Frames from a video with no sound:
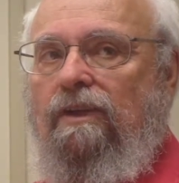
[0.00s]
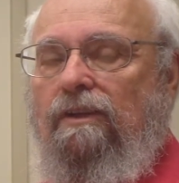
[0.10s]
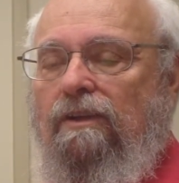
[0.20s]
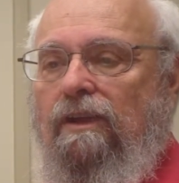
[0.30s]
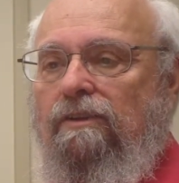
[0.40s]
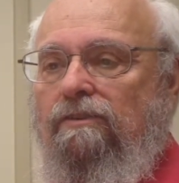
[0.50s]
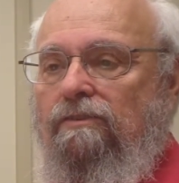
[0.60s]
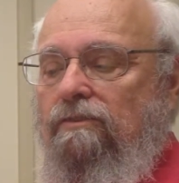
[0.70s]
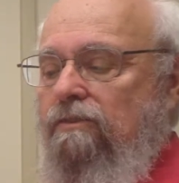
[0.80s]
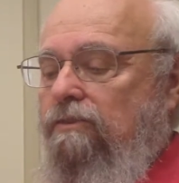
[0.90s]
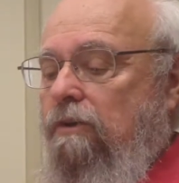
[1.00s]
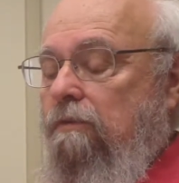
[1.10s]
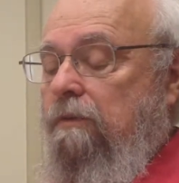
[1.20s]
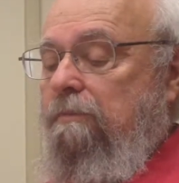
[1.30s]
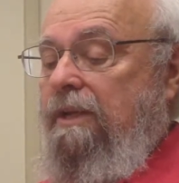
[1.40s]
And so
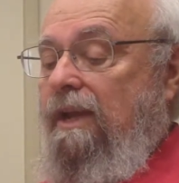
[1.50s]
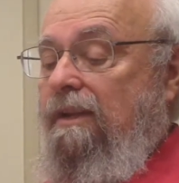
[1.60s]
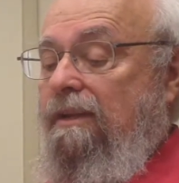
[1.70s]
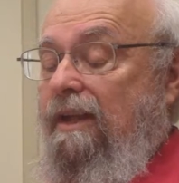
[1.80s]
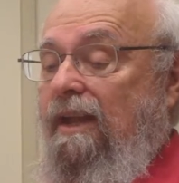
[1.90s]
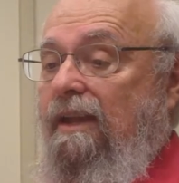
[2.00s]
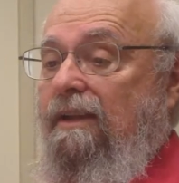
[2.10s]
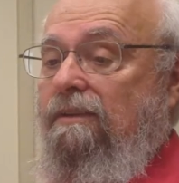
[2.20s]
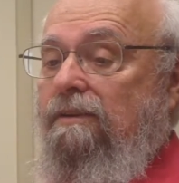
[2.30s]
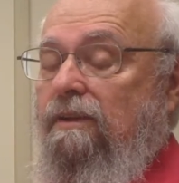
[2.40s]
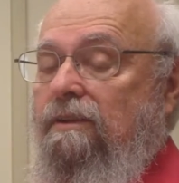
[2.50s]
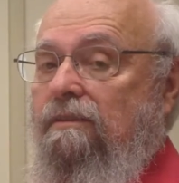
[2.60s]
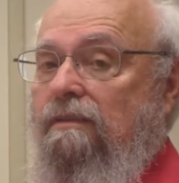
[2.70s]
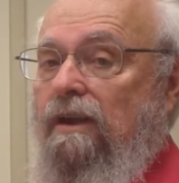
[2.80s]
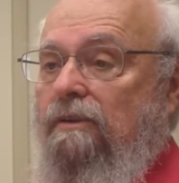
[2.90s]
from day to day, the
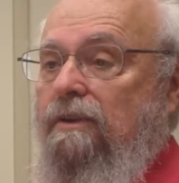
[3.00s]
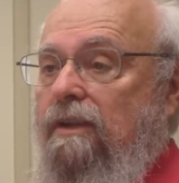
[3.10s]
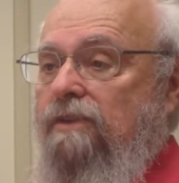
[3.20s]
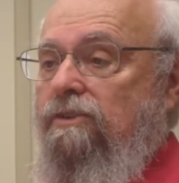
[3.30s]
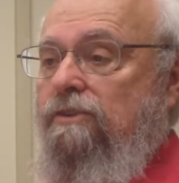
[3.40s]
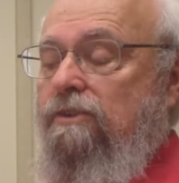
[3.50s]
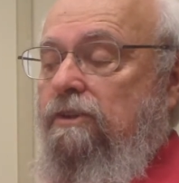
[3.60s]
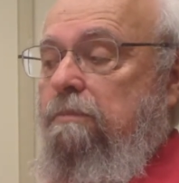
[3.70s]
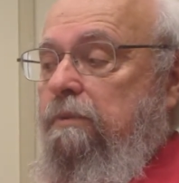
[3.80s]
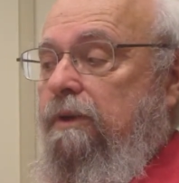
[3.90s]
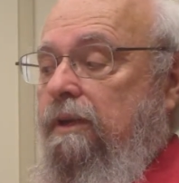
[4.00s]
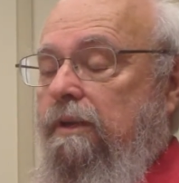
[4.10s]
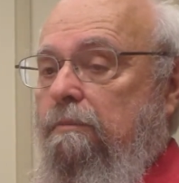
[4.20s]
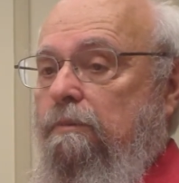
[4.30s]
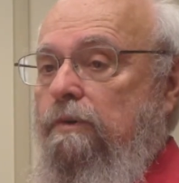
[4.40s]
calculations that you put
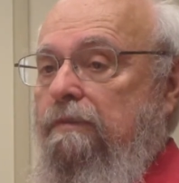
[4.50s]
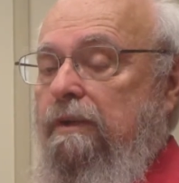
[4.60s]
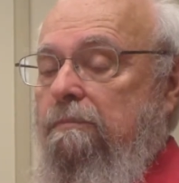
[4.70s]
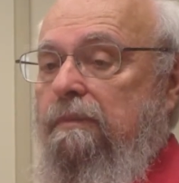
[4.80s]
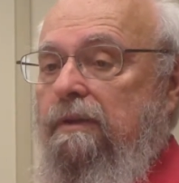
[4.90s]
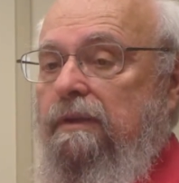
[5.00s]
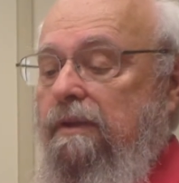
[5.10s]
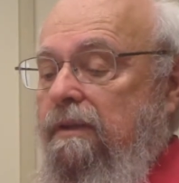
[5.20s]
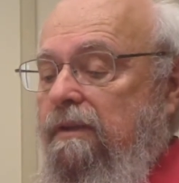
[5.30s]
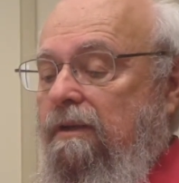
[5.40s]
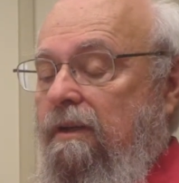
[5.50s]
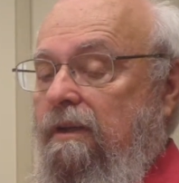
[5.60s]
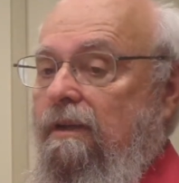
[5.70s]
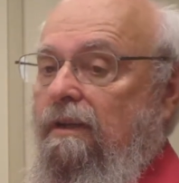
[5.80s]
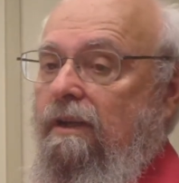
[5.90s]
in are moving,
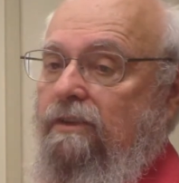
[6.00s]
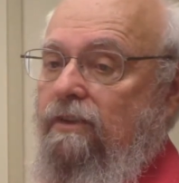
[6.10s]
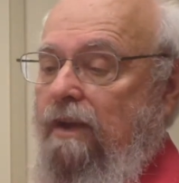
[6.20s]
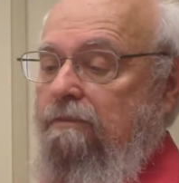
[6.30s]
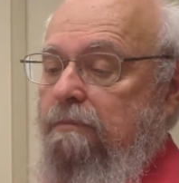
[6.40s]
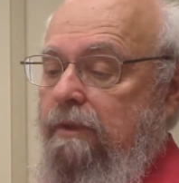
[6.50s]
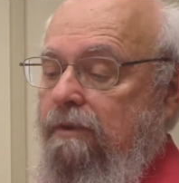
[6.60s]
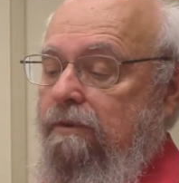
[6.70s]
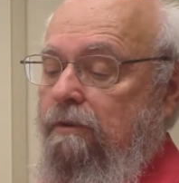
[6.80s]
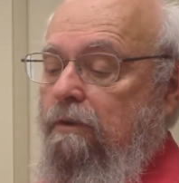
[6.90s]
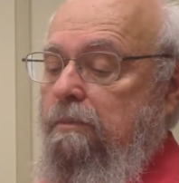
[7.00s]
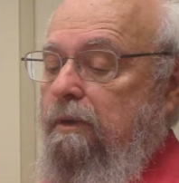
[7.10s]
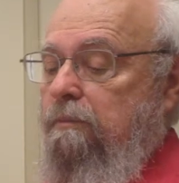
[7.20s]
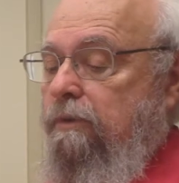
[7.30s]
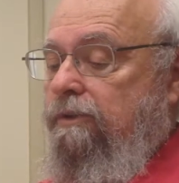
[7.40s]
aside from the Earth
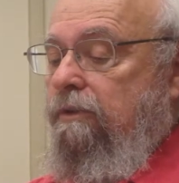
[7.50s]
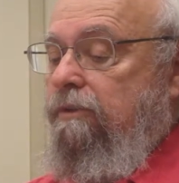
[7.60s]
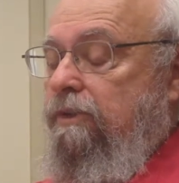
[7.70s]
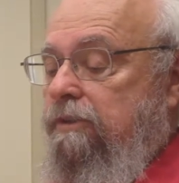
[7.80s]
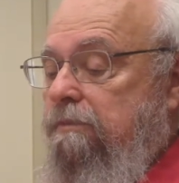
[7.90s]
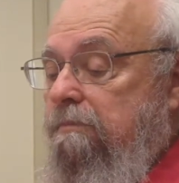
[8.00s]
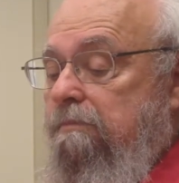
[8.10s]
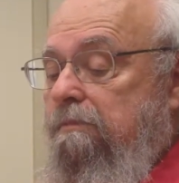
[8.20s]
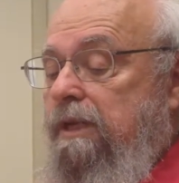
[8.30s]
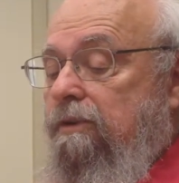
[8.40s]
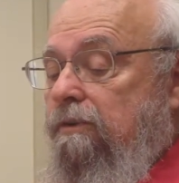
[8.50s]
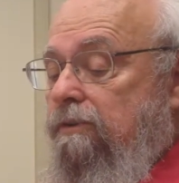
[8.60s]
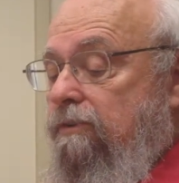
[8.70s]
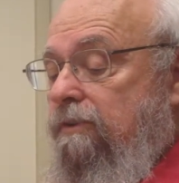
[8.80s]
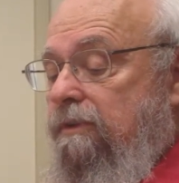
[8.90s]
orbital motion, just
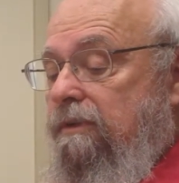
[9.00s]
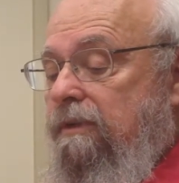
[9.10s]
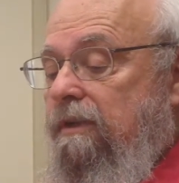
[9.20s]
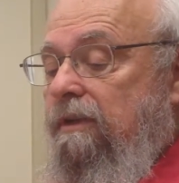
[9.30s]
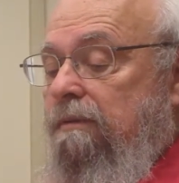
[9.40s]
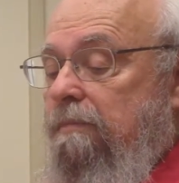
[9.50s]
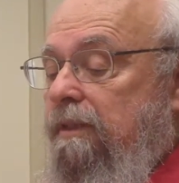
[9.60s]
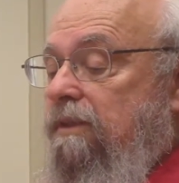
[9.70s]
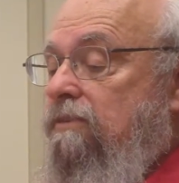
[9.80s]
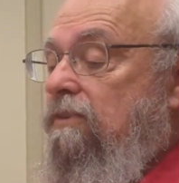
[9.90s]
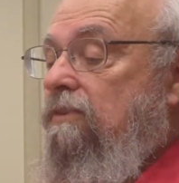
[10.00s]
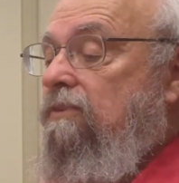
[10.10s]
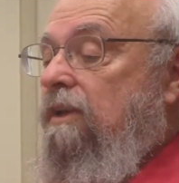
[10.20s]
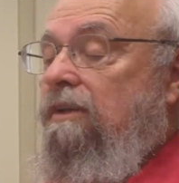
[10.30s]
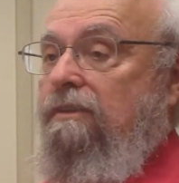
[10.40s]
meters. But this
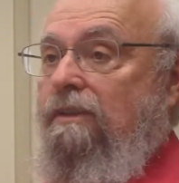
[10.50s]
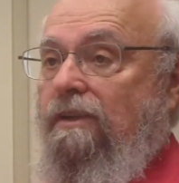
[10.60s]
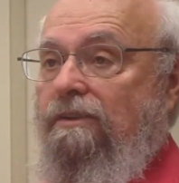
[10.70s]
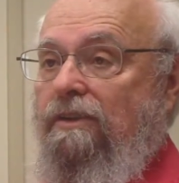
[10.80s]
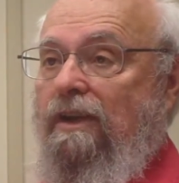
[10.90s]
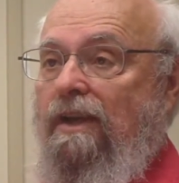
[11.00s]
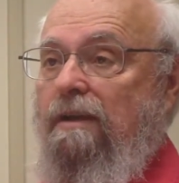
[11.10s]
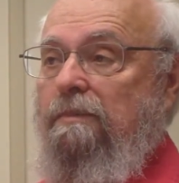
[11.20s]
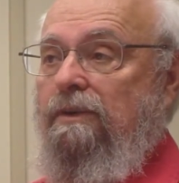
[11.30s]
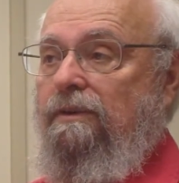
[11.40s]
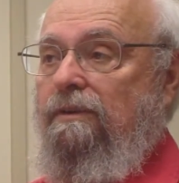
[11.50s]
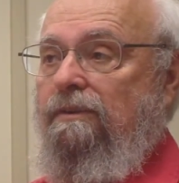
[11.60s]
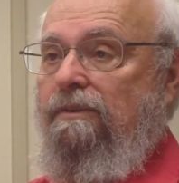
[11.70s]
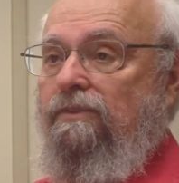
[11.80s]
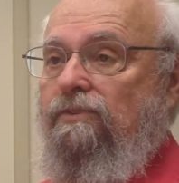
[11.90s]
is the
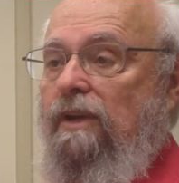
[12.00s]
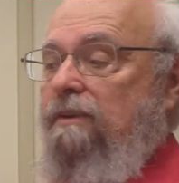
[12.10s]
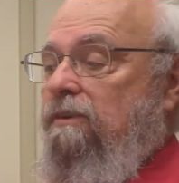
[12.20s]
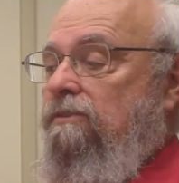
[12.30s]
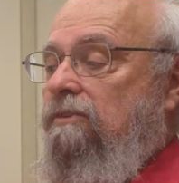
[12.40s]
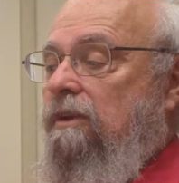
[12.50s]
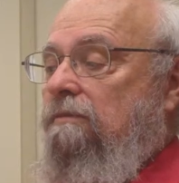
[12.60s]
diameter of the sun,